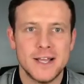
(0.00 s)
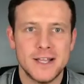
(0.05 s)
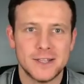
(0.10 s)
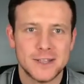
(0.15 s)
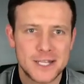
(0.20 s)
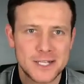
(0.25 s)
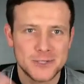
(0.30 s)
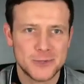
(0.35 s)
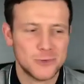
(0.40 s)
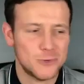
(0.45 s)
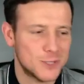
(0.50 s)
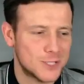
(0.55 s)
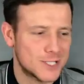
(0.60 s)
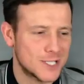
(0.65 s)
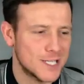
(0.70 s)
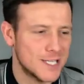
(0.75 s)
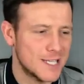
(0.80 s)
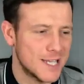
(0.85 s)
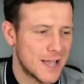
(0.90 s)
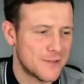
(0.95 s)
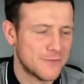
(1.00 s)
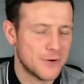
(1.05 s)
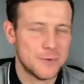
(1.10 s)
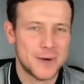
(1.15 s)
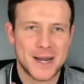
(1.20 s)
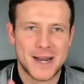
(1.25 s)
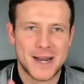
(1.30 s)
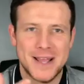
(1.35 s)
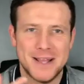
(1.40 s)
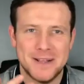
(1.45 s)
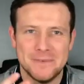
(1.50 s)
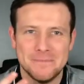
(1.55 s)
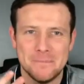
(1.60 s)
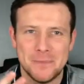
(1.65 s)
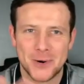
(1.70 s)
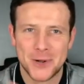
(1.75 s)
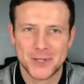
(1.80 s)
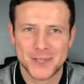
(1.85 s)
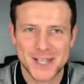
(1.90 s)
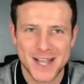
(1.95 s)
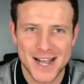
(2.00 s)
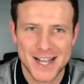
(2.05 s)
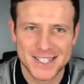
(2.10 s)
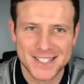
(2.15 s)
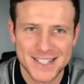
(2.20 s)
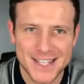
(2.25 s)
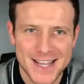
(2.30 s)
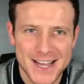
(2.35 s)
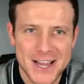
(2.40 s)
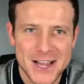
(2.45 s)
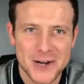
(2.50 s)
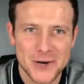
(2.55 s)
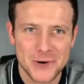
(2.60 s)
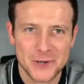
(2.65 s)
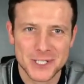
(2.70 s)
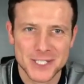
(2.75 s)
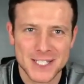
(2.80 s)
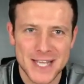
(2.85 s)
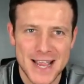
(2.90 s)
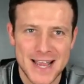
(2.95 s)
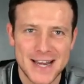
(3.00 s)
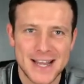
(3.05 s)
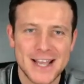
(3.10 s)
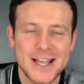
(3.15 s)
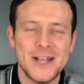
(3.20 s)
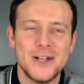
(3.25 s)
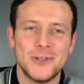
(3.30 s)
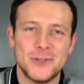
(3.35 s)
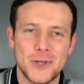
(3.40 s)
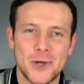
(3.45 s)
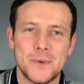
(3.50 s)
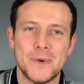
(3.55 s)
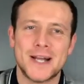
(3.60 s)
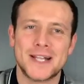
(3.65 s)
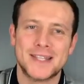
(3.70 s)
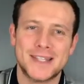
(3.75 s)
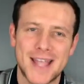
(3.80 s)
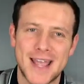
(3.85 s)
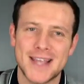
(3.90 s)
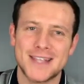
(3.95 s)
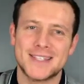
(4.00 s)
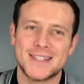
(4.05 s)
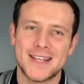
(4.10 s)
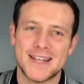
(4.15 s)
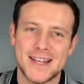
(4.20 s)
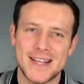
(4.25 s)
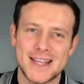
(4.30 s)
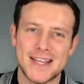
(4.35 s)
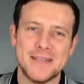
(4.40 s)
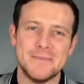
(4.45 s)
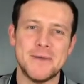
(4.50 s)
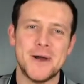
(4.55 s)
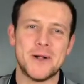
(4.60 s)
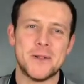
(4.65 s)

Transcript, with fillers: let's go and see if our broadcast got sent to our testing email